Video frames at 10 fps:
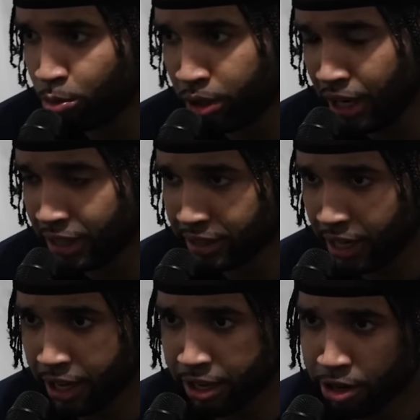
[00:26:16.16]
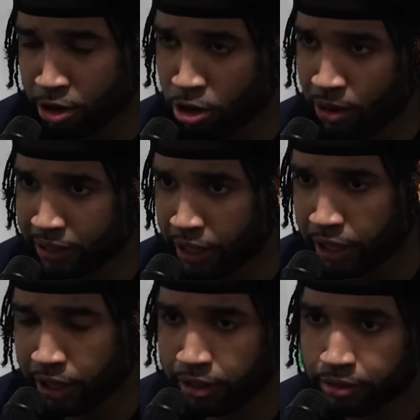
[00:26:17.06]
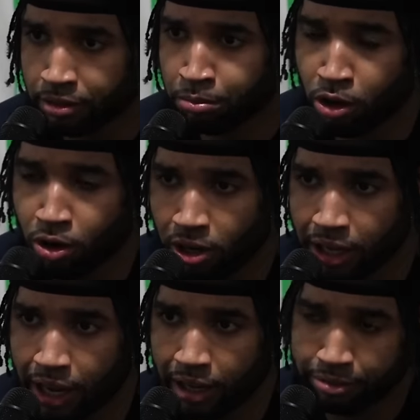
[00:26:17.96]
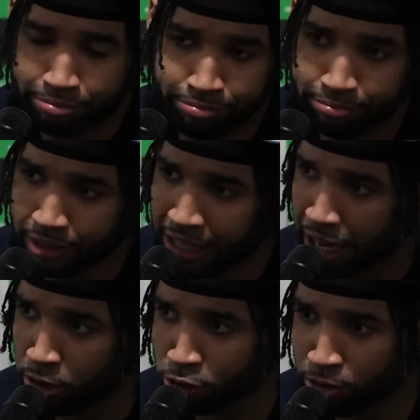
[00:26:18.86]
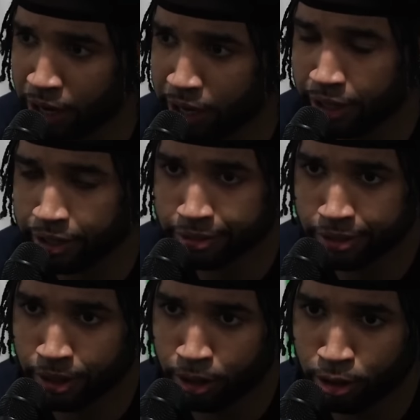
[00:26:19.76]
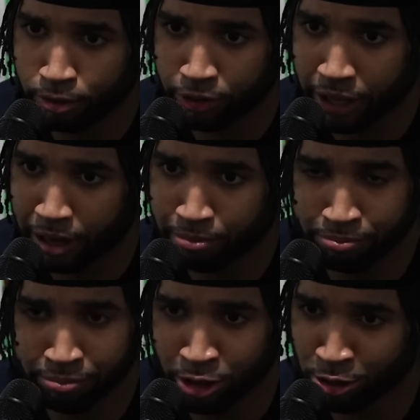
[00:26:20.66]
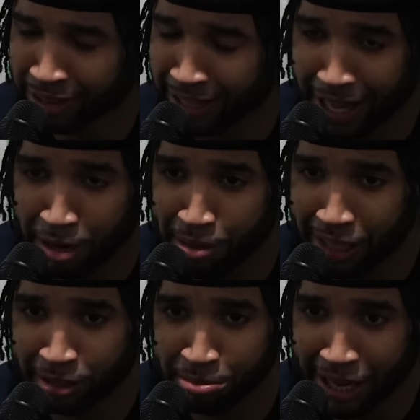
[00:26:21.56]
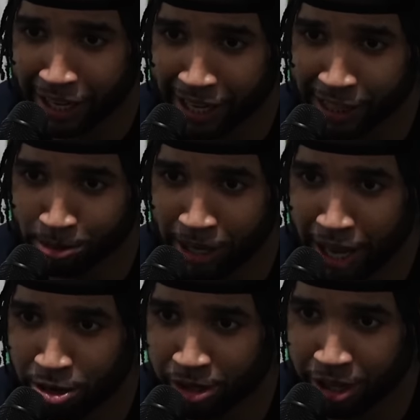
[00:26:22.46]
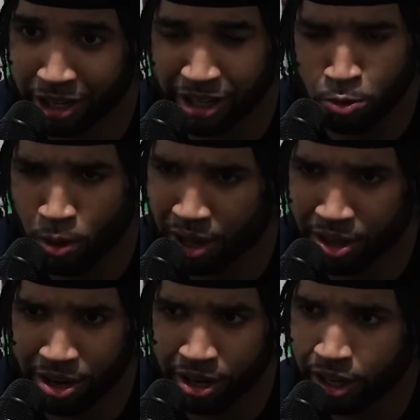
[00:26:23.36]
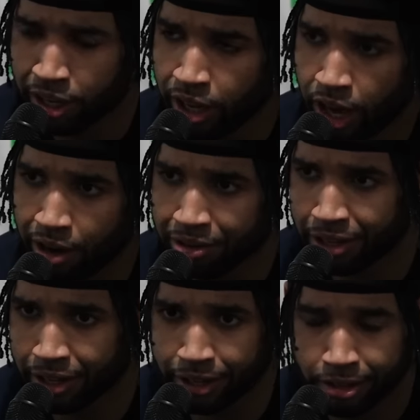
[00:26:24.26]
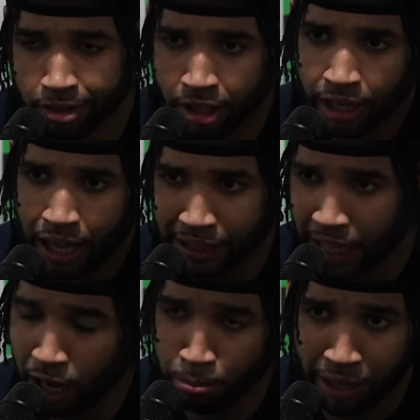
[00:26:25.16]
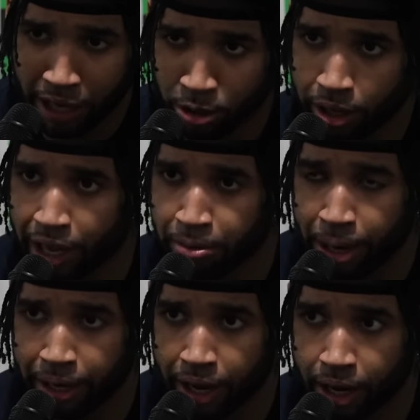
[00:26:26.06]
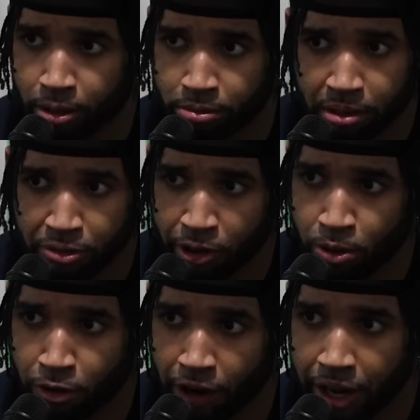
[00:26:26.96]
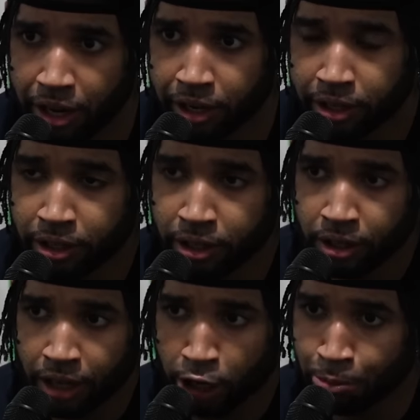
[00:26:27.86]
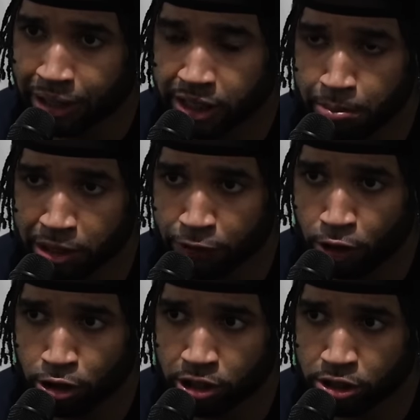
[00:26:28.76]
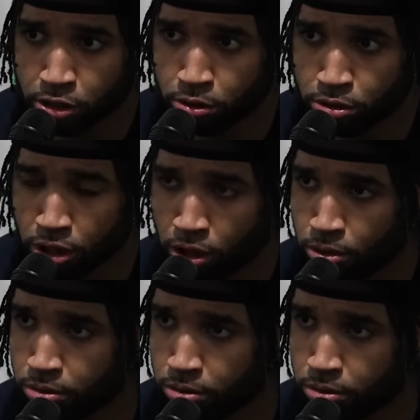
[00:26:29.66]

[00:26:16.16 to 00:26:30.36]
We're not tired at all. I think Mongolia got us ready for that. There's a lot of back-to-back games we have over there, the weather, everything. I think I can battle the game right now. I feel great. I know my team is still good too, so